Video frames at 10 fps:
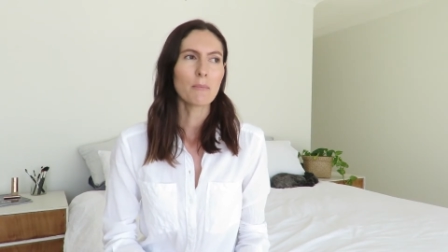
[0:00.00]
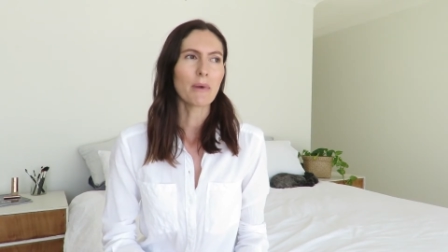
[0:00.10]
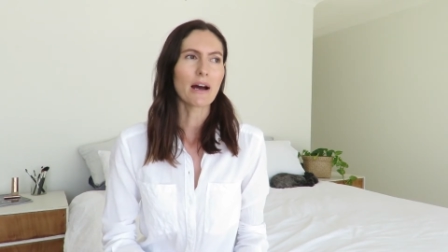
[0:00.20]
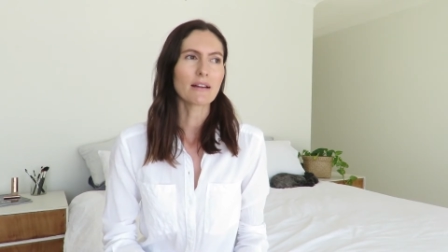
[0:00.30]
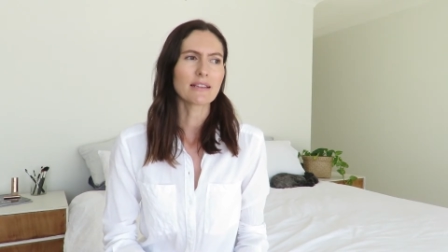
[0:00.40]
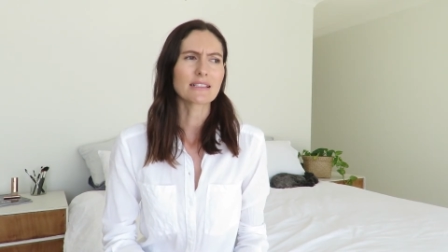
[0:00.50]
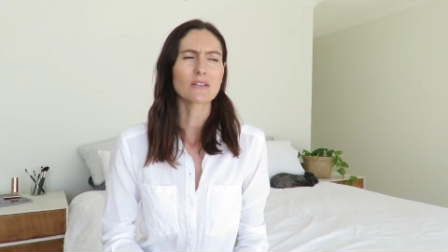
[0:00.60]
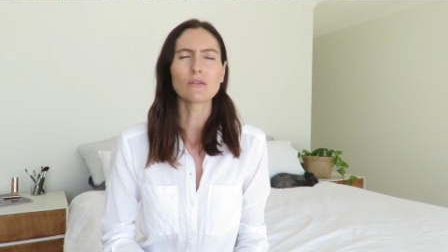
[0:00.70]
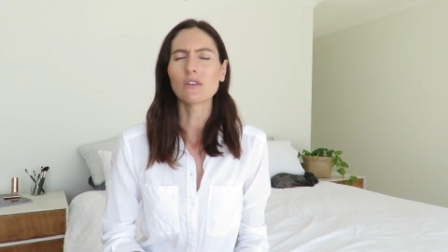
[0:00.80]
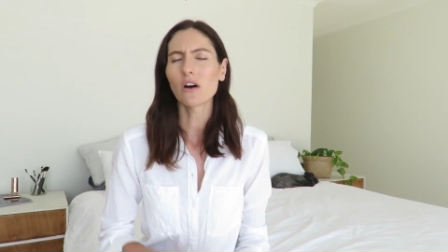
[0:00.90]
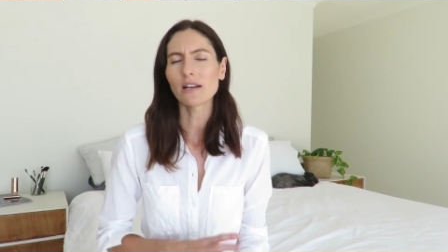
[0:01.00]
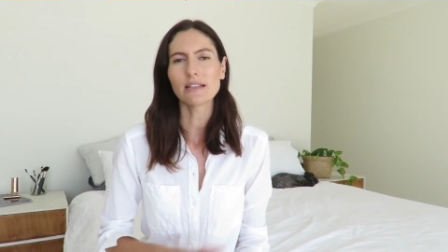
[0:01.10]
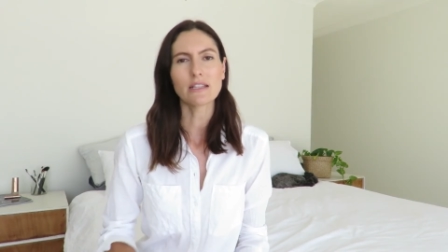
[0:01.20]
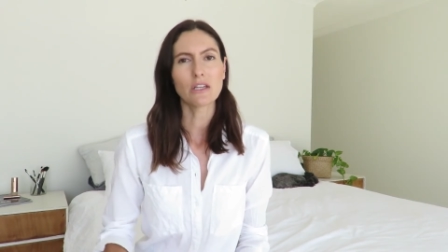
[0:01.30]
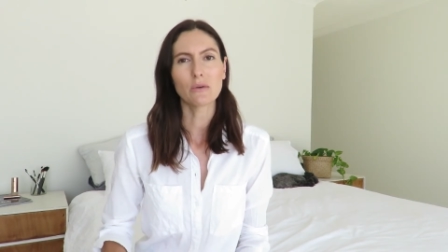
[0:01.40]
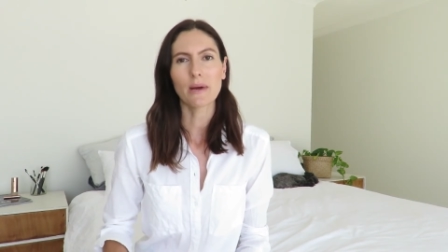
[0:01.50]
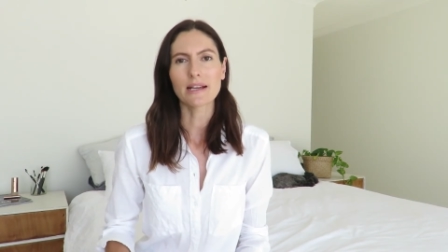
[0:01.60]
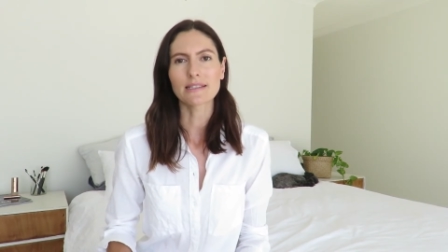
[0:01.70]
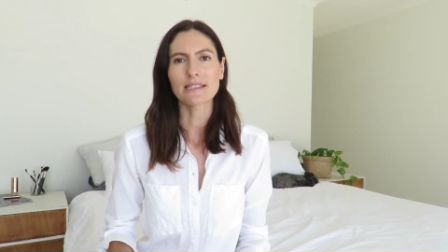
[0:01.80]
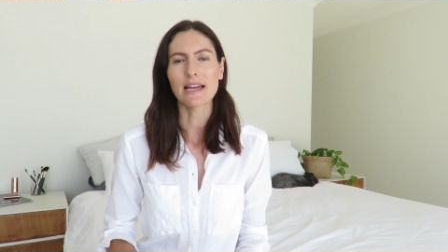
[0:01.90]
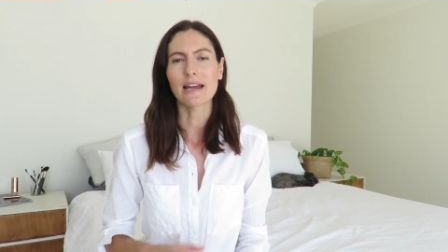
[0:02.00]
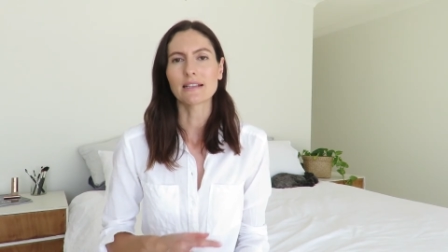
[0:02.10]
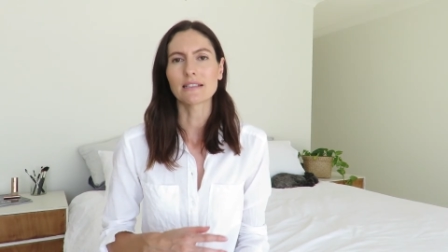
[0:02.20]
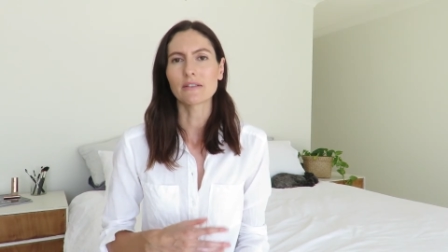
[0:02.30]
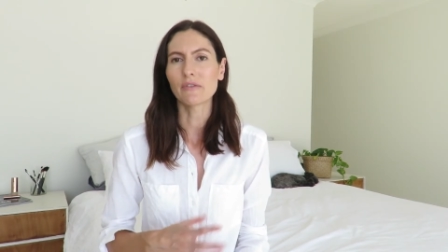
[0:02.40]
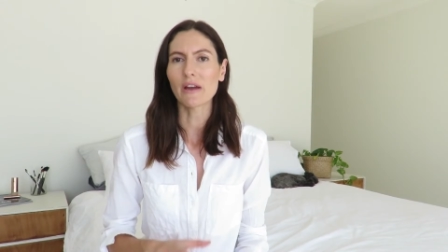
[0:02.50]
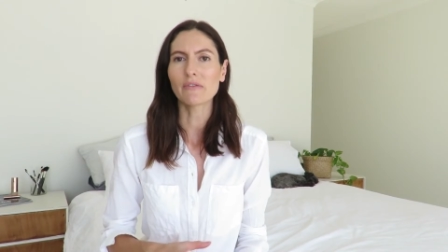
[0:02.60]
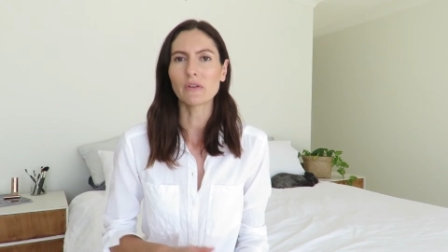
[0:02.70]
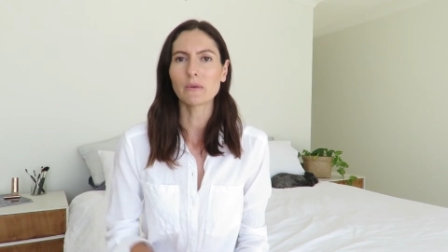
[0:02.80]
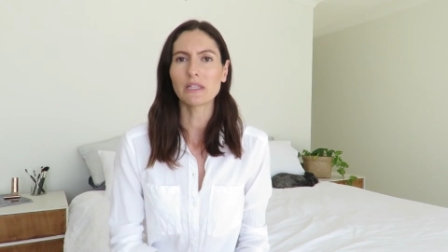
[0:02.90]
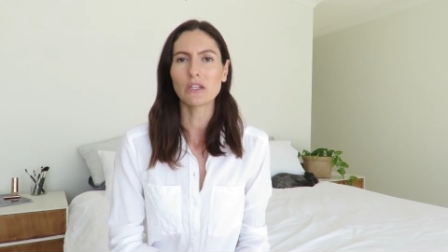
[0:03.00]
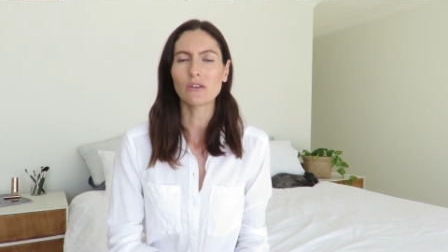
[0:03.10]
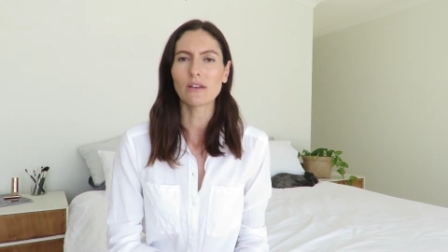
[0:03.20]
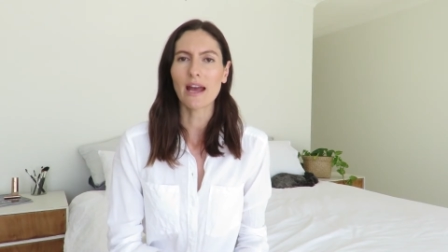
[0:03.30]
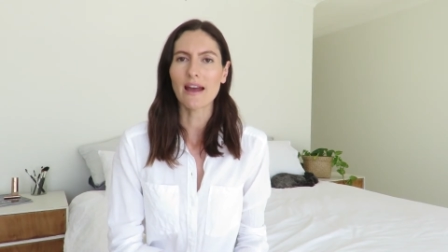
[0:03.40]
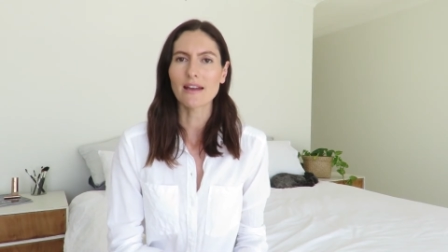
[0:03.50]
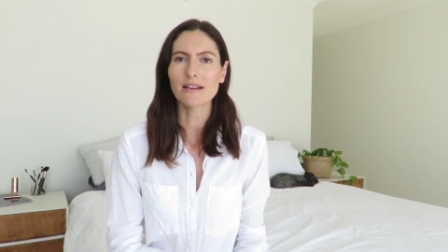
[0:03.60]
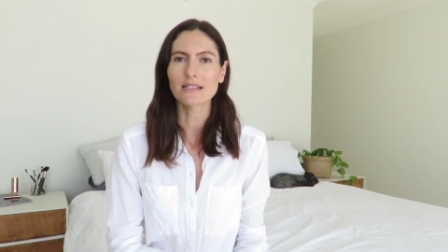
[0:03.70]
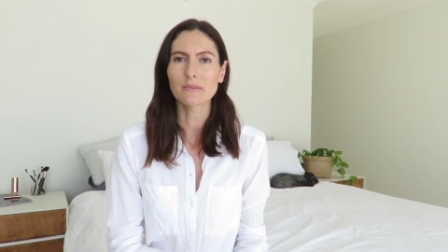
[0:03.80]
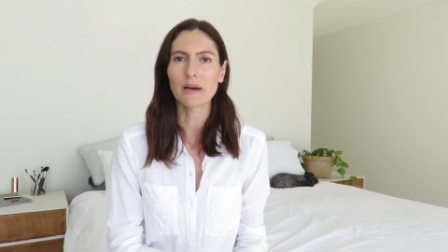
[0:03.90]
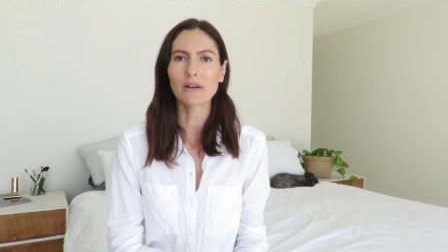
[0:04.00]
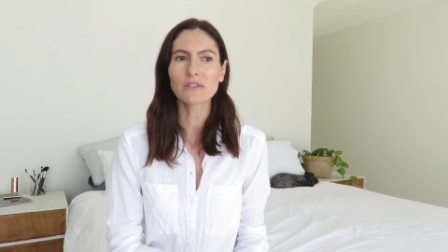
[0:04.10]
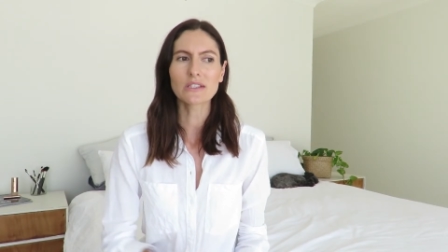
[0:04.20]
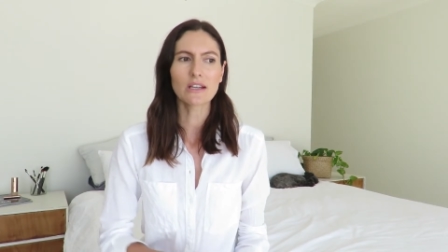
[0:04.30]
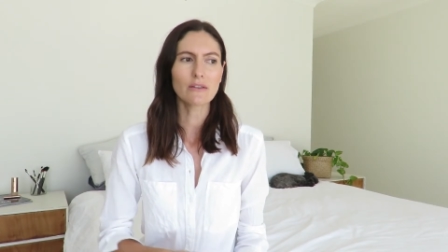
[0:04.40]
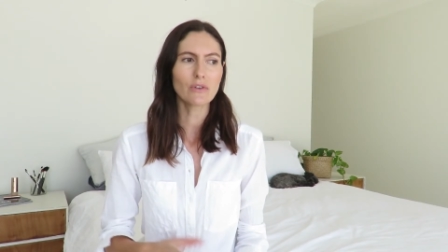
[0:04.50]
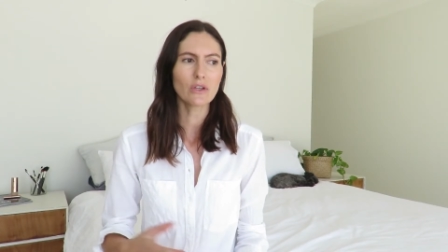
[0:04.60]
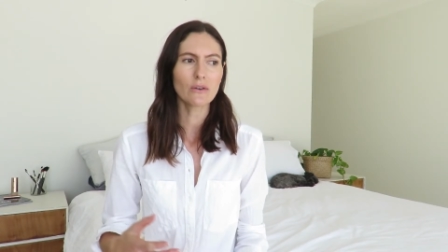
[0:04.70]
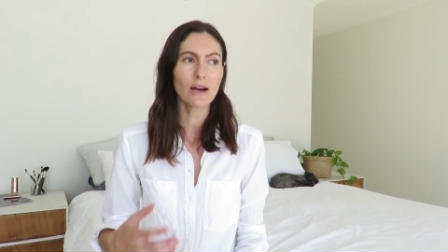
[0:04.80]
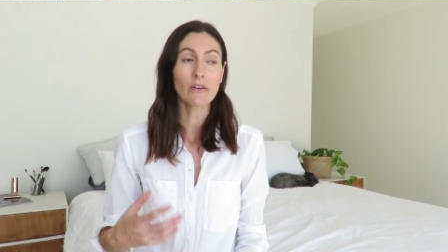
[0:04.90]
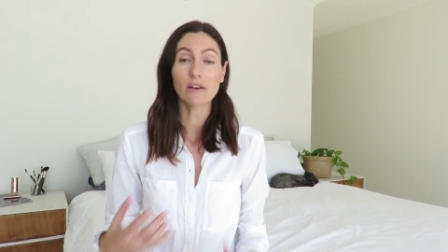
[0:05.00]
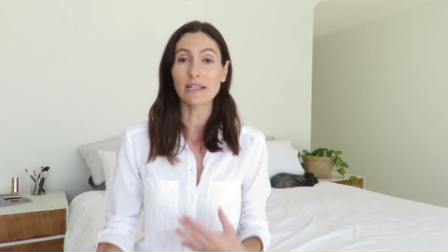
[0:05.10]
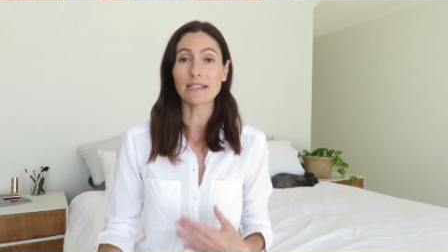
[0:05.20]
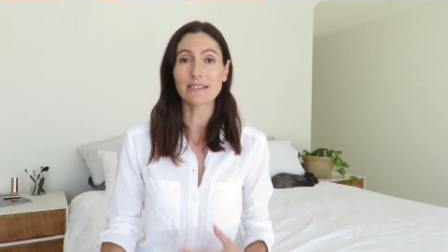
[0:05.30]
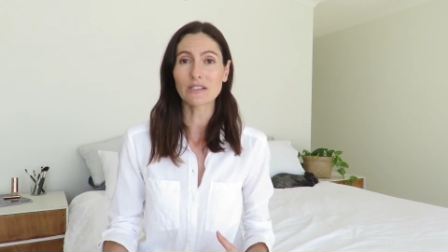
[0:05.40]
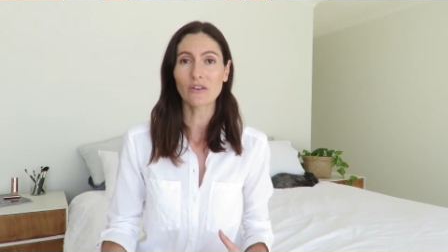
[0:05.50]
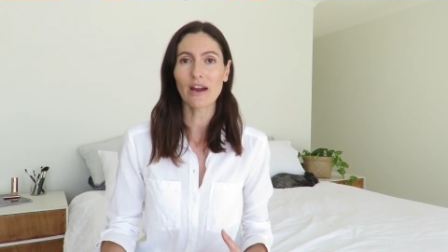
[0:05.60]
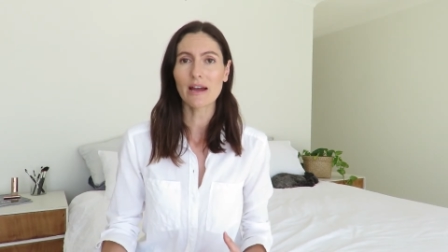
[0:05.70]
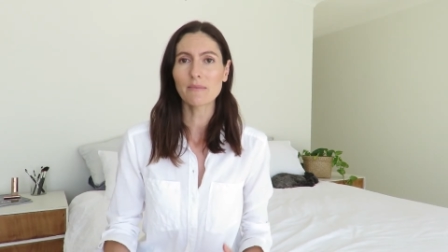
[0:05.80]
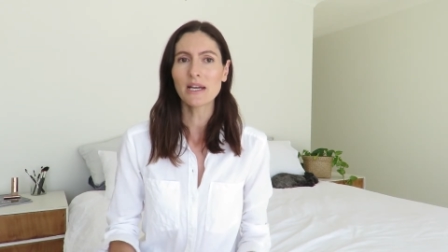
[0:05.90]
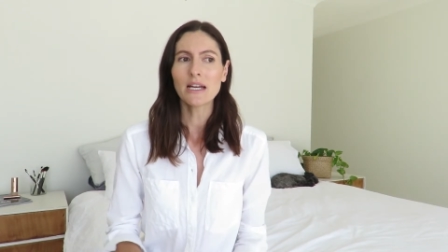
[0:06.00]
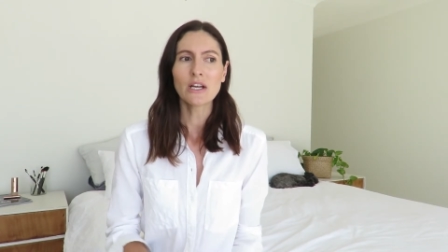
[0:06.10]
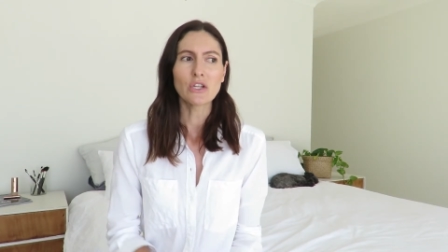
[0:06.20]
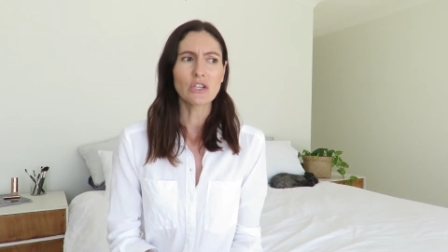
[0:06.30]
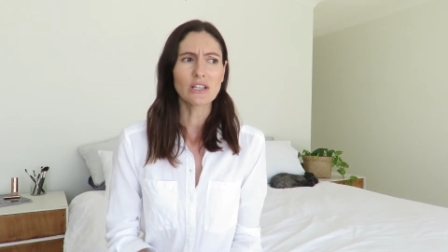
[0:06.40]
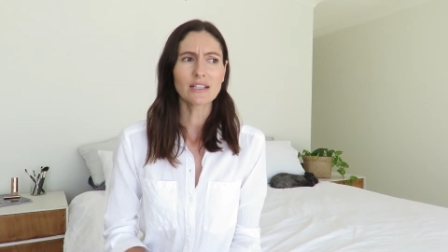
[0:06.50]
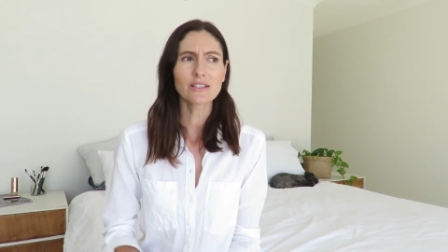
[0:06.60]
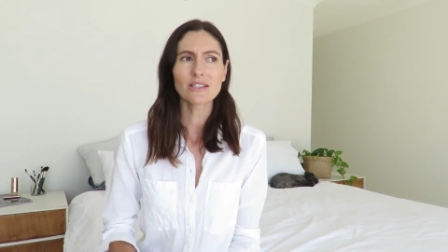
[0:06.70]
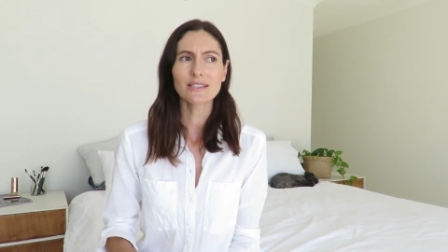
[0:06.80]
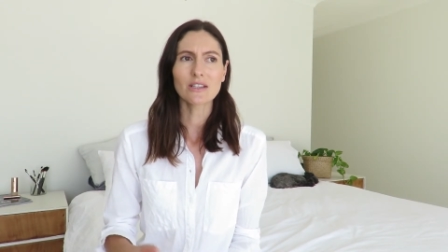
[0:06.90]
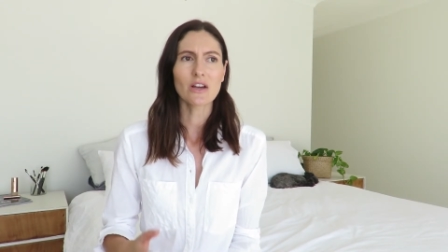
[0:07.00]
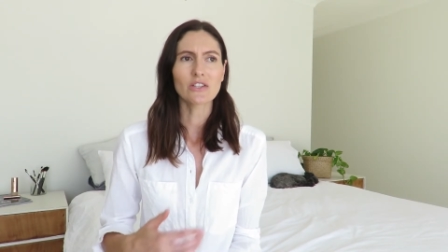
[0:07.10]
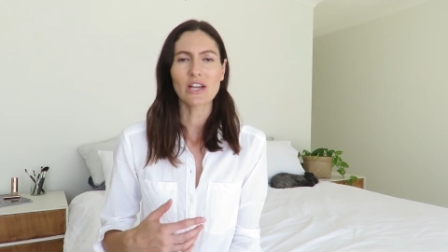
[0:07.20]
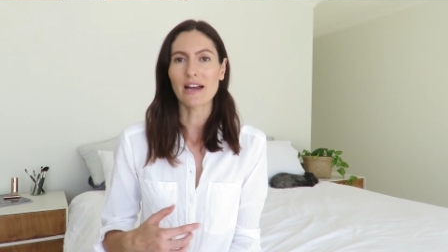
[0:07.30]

but there's a lot in the US and a fair few in the UK as well. So if you are on Instagram, you can just search